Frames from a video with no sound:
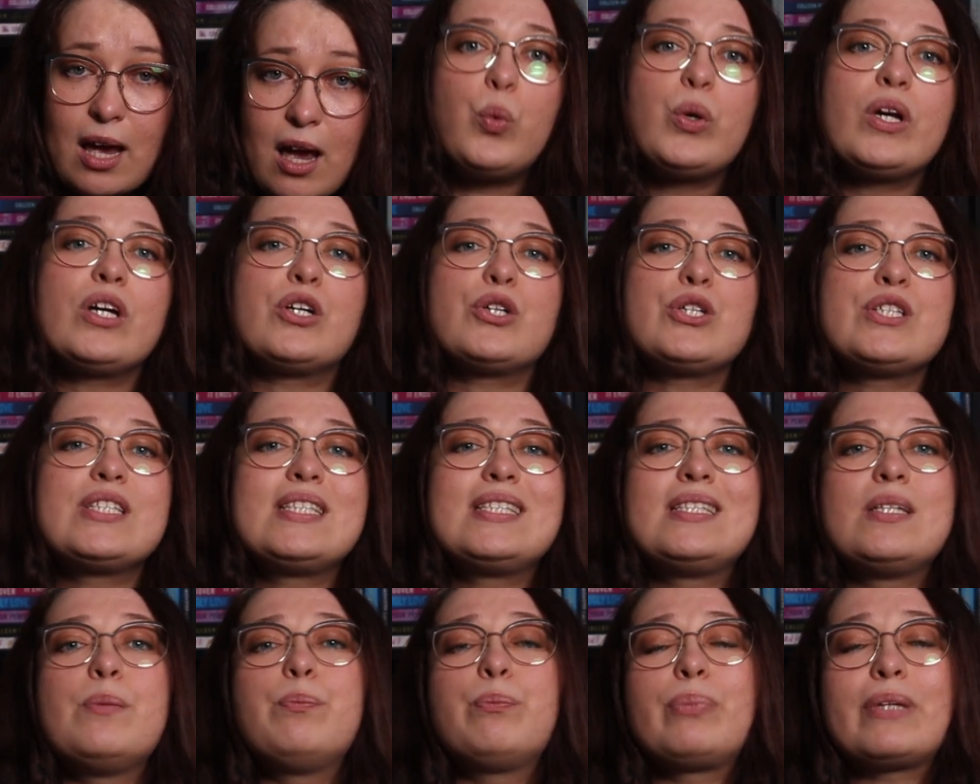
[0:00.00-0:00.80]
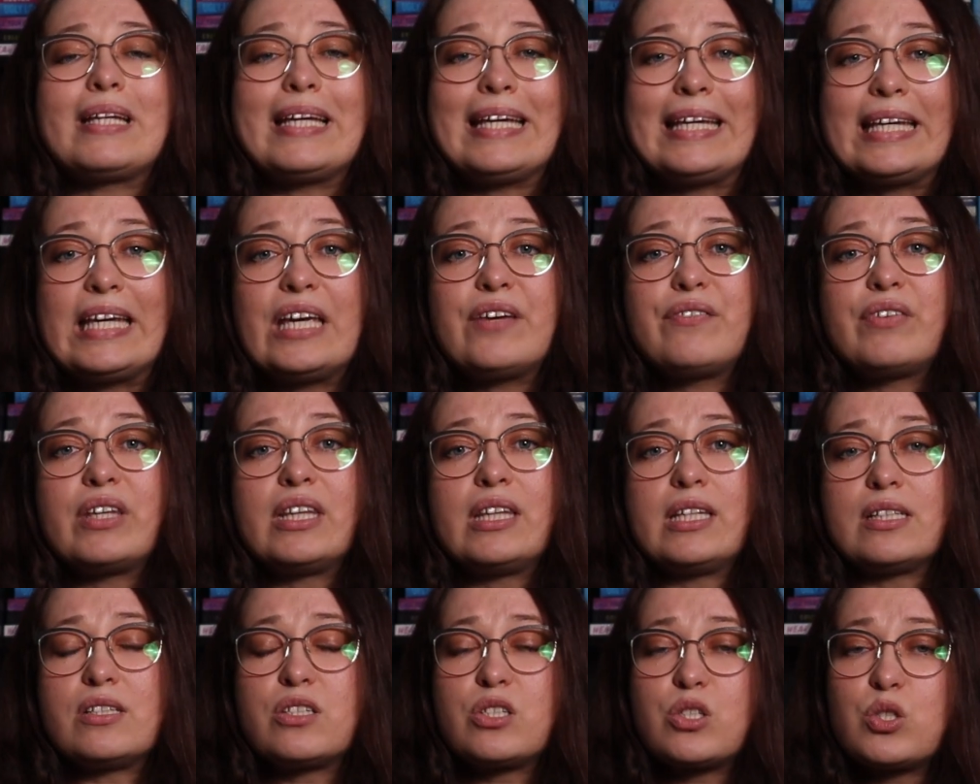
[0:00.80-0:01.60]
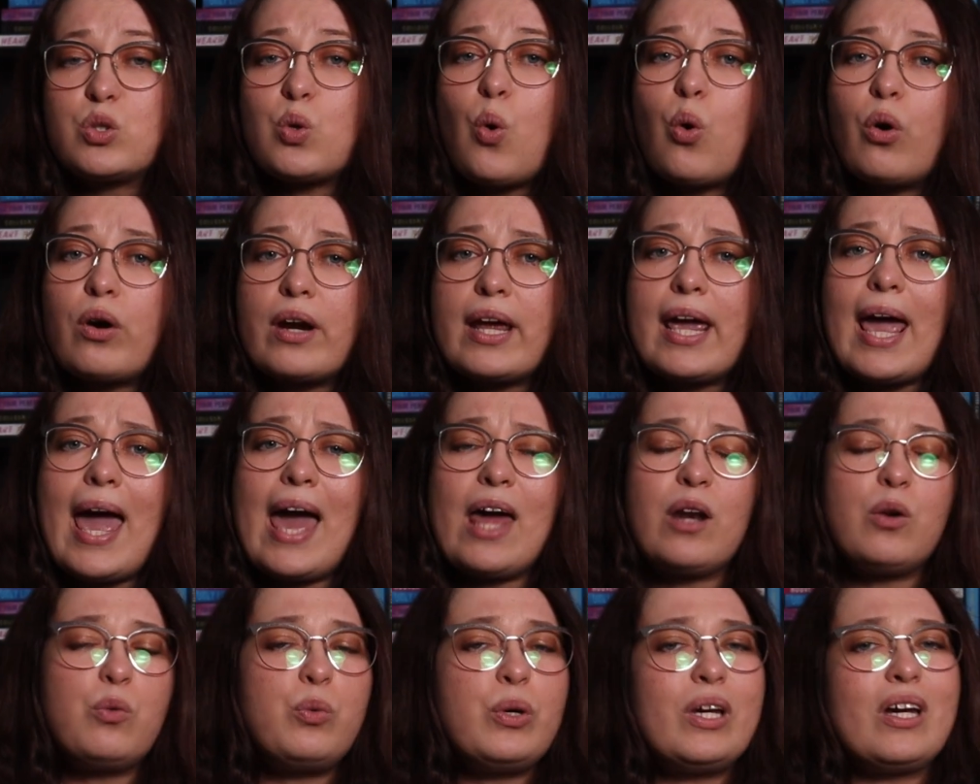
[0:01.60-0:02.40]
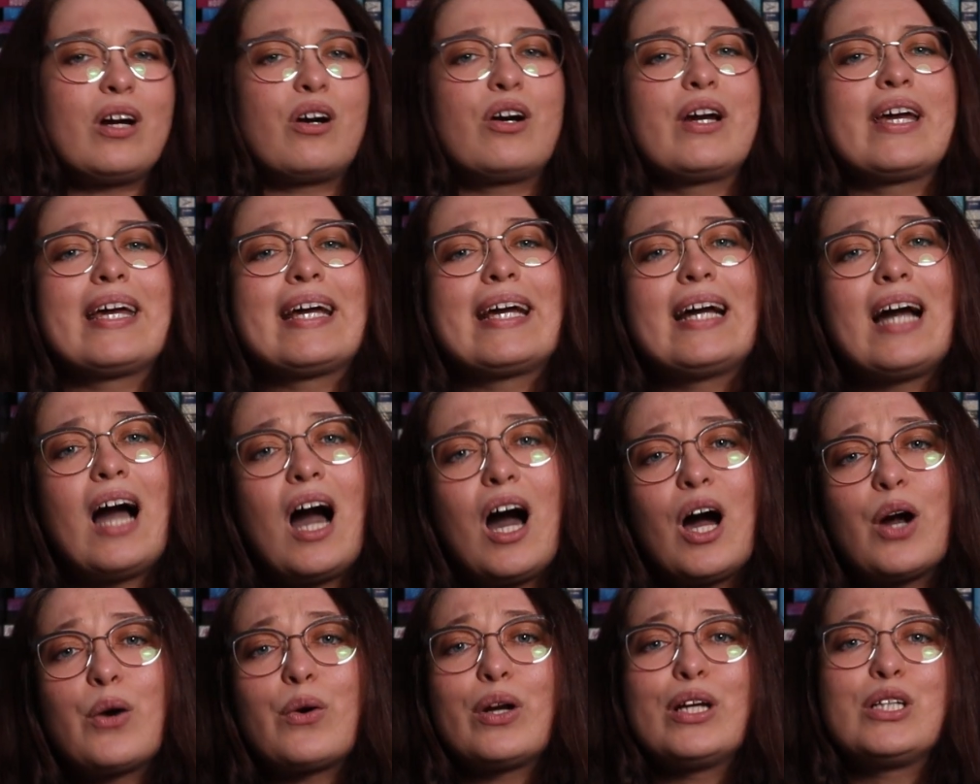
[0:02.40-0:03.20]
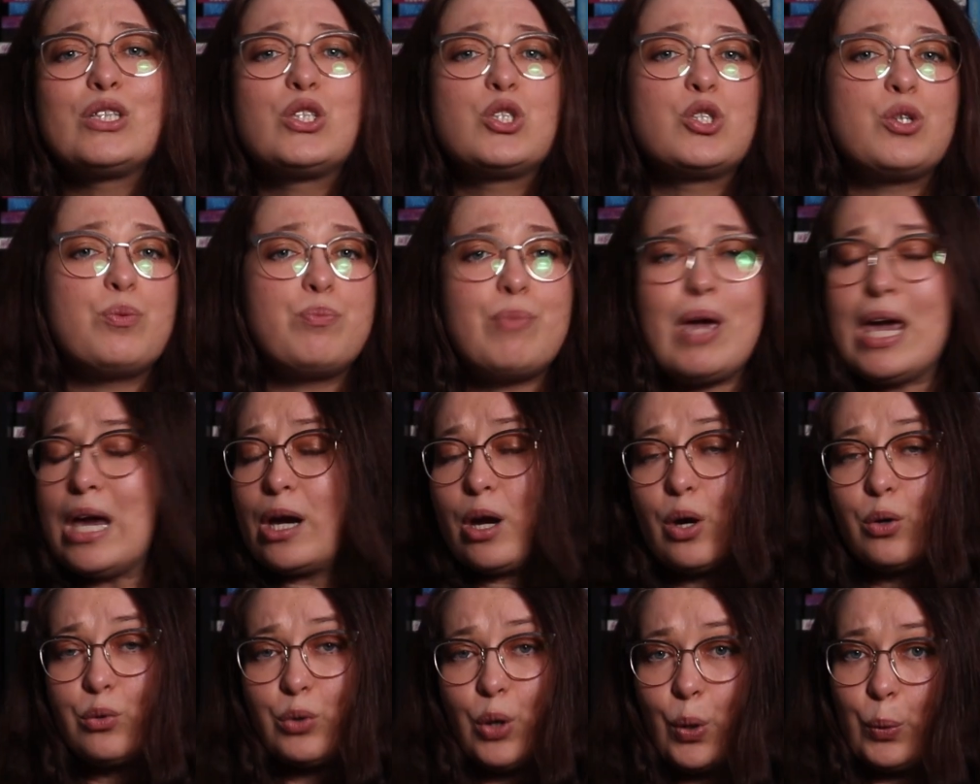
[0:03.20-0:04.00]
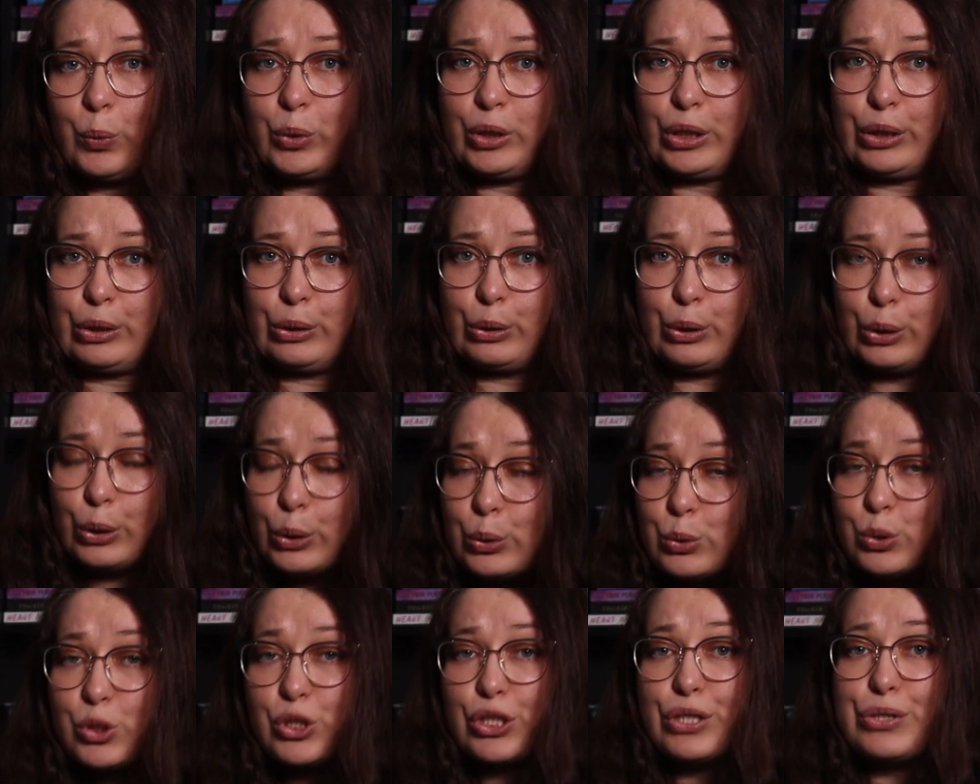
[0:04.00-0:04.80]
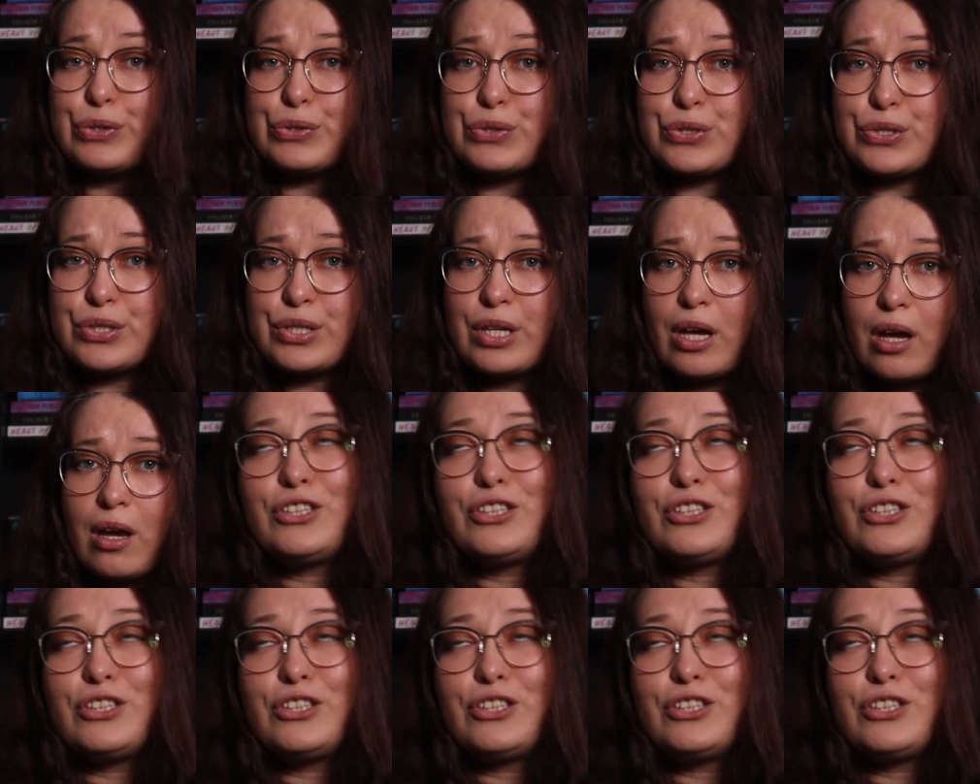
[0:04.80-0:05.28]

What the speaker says: We are simply given the story and we are encouraged to make our own conclusions.